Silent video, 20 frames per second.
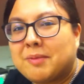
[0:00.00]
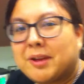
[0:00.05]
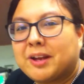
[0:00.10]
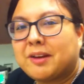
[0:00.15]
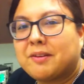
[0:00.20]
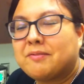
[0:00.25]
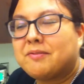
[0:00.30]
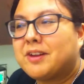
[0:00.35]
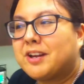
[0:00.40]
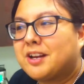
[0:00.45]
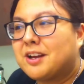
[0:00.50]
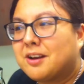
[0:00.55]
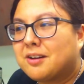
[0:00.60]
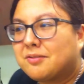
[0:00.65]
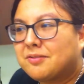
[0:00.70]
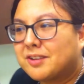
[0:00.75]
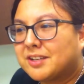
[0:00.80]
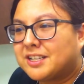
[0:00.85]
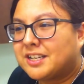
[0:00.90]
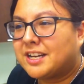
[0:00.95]
to make a video
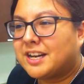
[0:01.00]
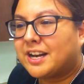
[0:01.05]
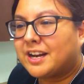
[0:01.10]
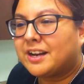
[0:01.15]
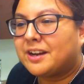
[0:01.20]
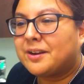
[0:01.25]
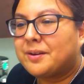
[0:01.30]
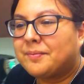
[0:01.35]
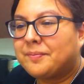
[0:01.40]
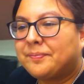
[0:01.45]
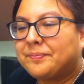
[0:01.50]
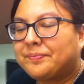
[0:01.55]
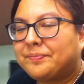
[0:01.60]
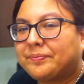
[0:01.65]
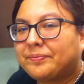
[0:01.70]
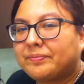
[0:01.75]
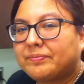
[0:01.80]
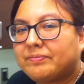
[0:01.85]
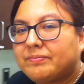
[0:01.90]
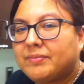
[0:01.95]
for today,
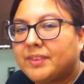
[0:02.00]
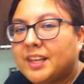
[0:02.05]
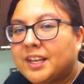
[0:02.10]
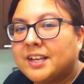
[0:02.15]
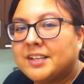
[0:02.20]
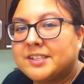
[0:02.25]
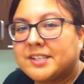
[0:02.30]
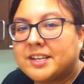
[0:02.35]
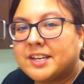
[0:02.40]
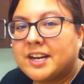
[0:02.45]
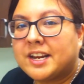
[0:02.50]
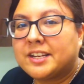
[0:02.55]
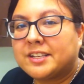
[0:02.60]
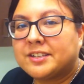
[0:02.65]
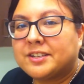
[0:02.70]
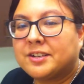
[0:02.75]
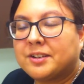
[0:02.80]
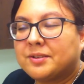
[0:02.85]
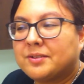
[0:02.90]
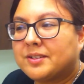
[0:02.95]
because
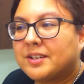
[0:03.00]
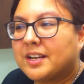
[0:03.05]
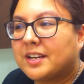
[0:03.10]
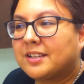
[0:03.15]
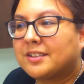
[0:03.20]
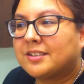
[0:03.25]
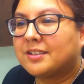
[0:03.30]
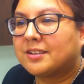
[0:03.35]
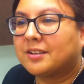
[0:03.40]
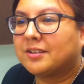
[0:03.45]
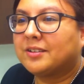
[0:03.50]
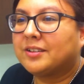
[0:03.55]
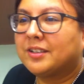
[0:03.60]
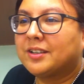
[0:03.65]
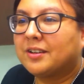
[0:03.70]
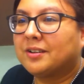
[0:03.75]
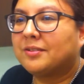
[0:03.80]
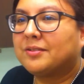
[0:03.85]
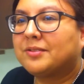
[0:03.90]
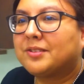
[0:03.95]
today's Tuesday, so you
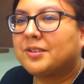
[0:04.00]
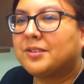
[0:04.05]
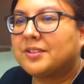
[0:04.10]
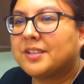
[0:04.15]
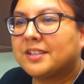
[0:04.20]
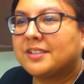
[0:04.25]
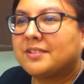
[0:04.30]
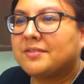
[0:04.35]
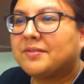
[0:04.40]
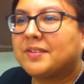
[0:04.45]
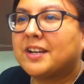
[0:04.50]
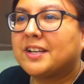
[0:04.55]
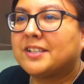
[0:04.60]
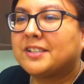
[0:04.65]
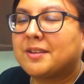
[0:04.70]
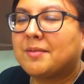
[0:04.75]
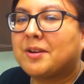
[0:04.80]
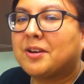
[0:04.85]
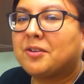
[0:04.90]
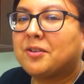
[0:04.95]
know, Tuesdays and
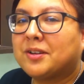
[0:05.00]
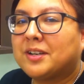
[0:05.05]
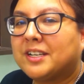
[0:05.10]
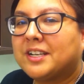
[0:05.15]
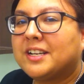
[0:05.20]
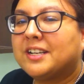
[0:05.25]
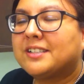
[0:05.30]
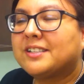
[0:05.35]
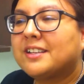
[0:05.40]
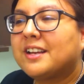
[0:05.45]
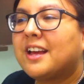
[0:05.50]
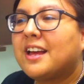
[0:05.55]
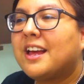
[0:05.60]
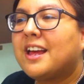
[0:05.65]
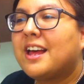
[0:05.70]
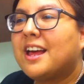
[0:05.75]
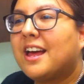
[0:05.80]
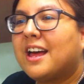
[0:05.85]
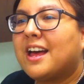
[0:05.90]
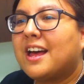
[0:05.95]
Fridays are my recording days.
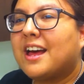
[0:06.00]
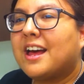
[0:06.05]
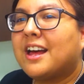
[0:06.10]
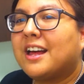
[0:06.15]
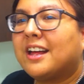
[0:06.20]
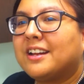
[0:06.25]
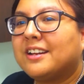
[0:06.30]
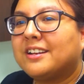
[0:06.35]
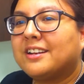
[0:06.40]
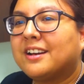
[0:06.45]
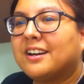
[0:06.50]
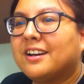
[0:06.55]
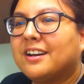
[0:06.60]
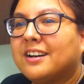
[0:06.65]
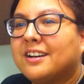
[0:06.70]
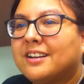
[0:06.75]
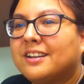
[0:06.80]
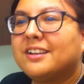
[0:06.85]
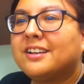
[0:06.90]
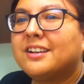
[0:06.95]
And
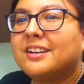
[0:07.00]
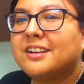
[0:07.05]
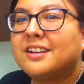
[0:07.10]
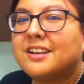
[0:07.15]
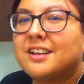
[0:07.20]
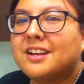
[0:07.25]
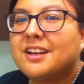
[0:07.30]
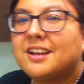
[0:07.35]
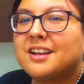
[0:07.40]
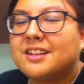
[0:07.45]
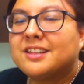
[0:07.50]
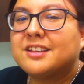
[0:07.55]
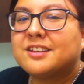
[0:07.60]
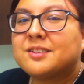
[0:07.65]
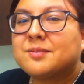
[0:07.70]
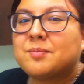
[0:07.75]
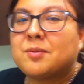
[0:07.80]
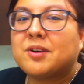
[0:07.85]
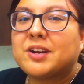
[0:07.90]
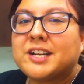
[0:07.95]

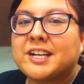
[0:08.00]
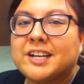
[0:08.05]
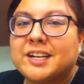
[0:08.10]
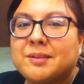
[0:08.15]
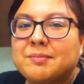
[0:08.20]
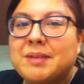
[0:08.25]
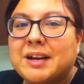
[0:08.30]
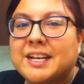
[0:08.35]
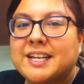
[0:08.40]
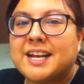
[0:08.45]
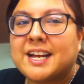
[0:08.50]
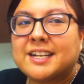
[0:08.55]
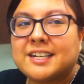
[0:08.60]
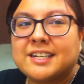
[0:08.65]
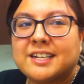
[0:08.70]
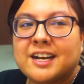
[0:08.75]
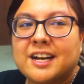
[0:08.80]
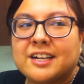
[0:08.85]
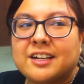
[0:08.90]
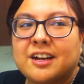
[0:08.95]
this morning, my dad
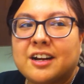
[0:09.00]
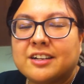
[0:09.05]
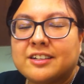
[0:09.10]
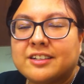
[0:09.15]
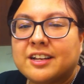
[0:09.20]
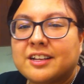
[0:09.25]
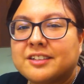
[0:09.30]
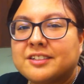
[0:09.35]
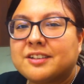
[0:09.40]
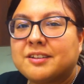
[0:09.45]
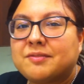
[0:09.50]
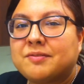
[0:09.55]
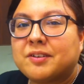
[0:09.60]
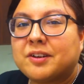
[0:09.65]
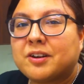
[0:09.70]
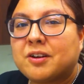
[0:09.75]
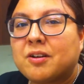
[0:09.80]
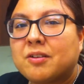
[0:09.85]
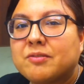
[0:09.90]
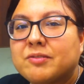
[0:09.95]
and I got tested
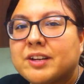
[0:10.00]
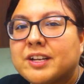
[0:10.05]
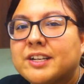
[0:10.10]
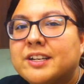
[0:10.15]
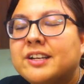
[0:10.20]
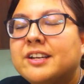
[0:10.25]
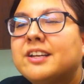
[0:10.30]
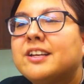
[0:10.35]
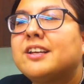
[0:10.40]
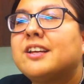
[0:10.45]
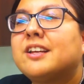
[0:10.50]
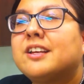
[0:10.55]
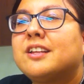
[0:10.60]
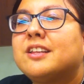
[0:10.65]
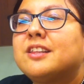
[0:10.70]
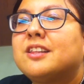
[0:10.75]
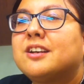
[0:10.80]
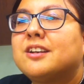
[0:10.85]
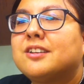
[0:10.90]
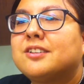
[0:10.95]
for COVID.
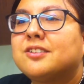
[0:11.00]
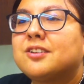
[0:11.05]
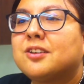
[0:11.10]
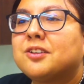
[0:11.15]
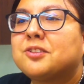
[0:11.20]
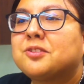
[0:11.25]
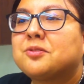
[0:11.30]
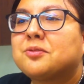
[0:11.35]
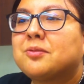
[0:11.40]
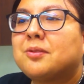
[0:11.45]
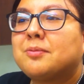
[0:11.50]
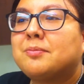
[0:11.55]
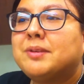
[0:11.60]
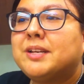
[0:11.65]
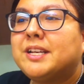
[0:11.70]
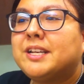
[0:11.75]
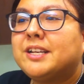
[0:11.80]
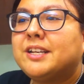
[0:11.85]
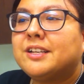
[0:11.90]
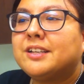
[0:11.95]
The results will
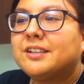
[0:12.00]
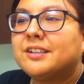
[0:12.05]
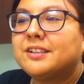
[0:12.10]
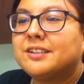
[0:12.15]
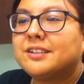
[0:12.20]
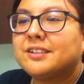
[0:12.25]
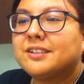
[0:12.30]
be